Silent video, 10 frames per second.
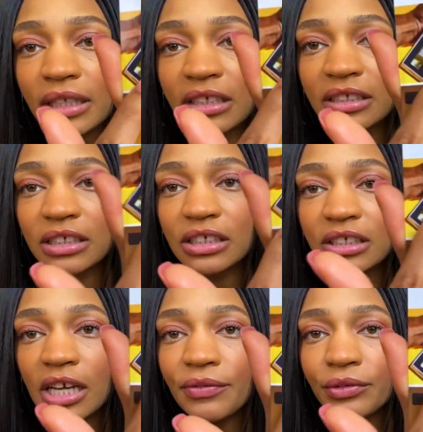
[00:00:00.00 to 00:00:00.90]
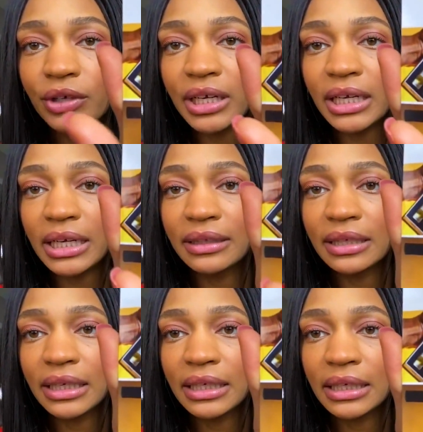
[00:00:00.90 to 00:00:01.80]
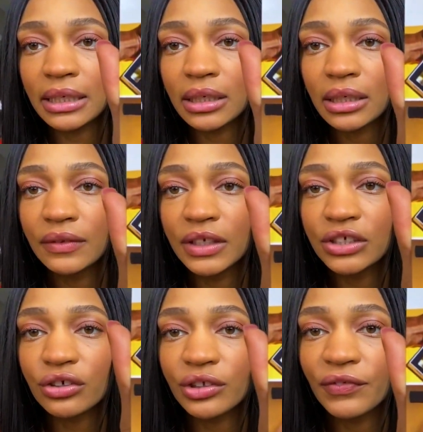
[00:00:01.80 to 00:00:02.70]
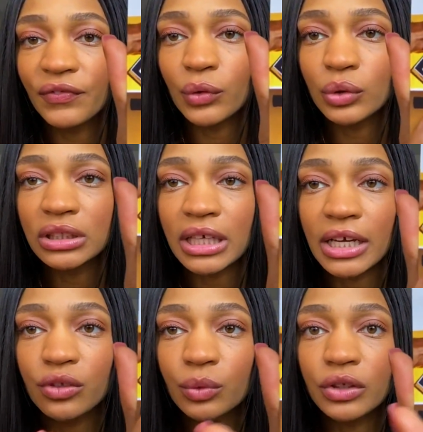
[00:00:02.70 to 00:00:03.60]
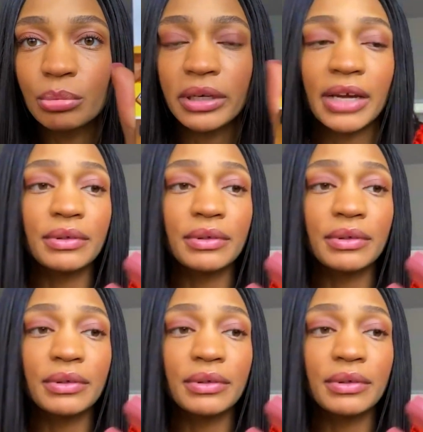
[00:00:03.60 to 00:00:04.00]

that's the discovery and then these are the full size ones, but